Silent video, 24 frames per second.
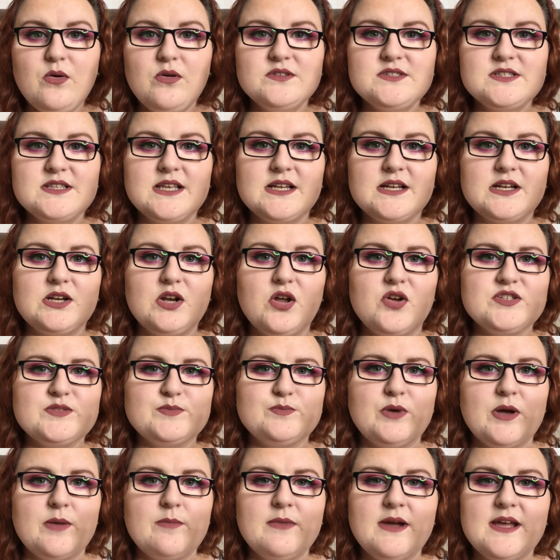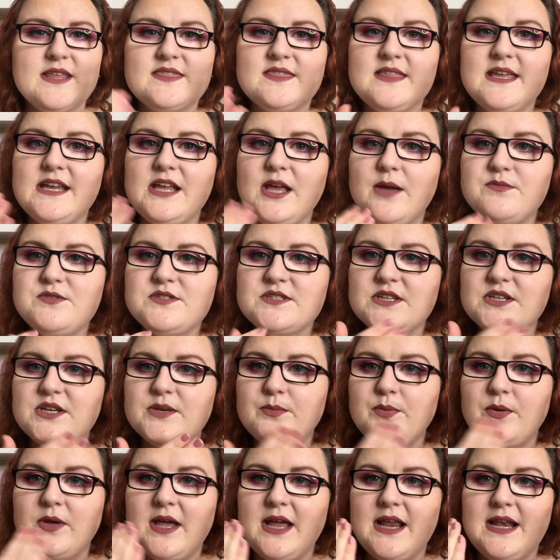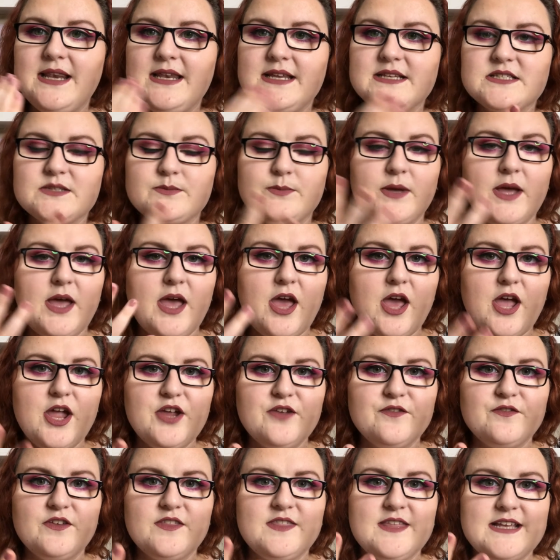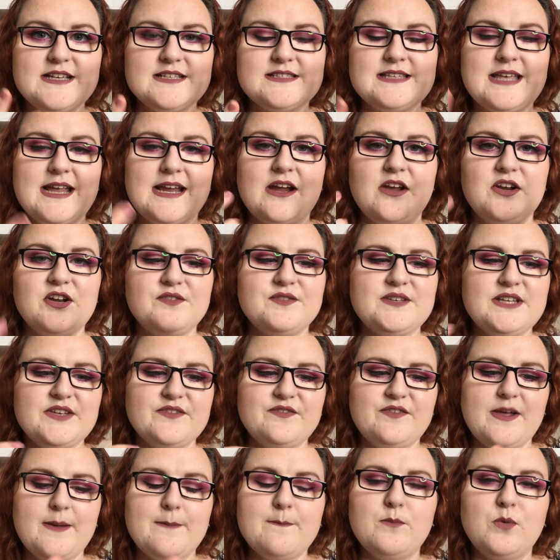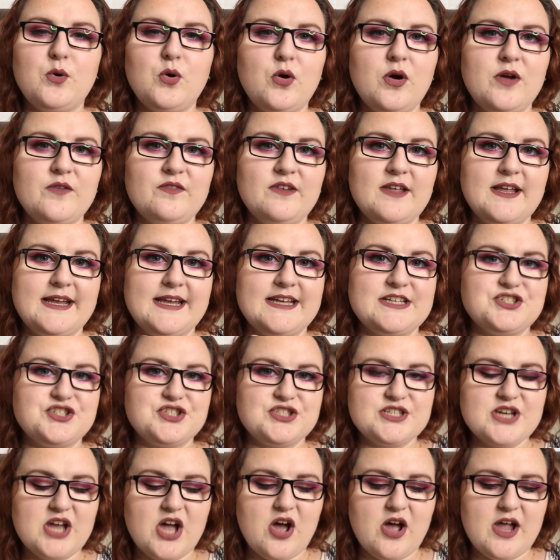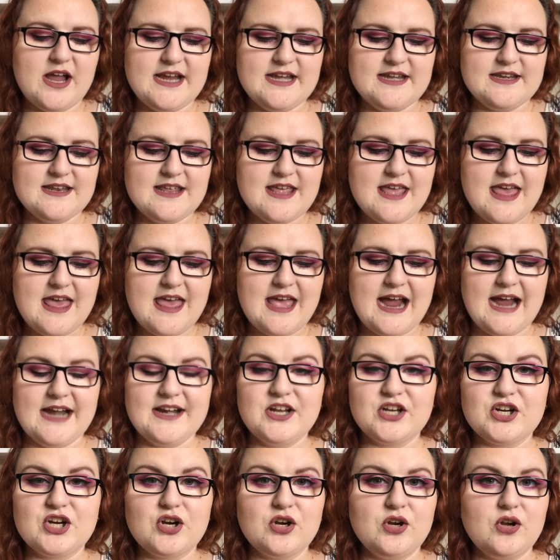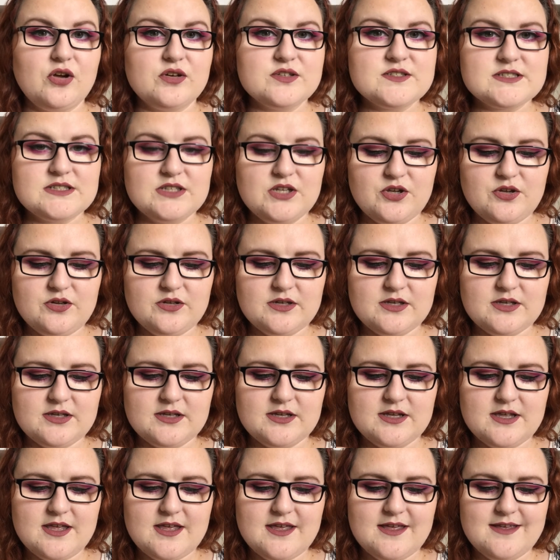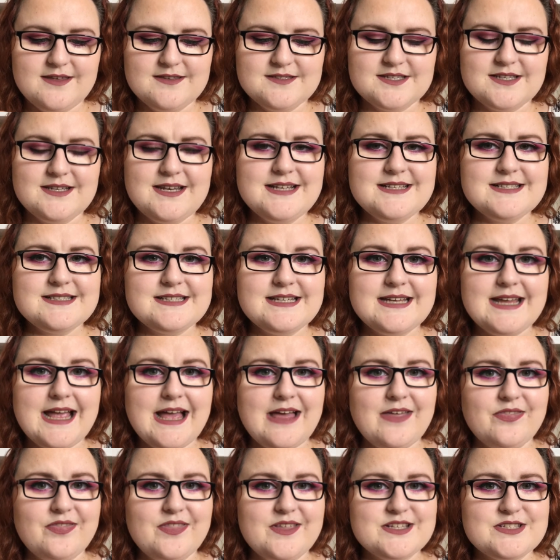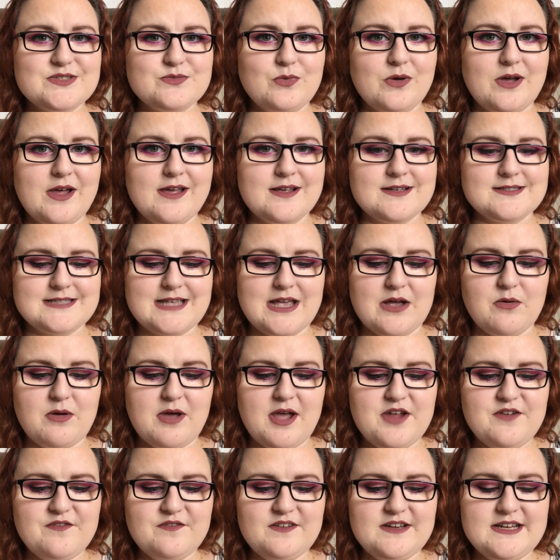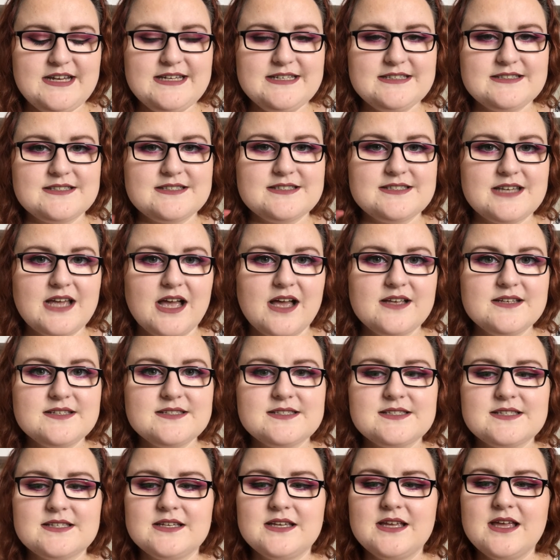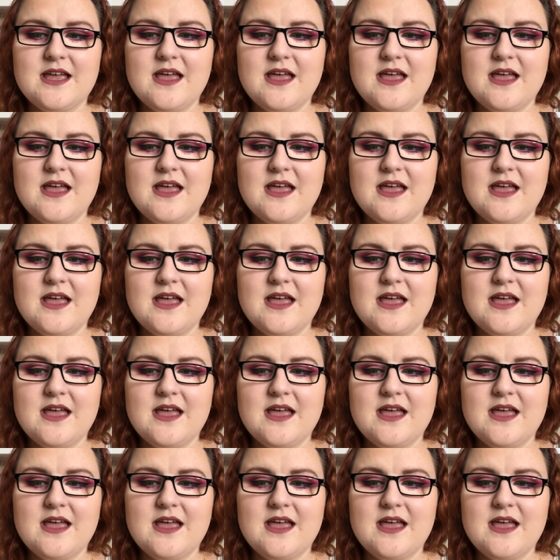onto the Gloss Bomb. I think I'm just going to put a little bit over this and kind of give it more of like a shine and a gloss look. So let's see how this works out. Hopefully it does,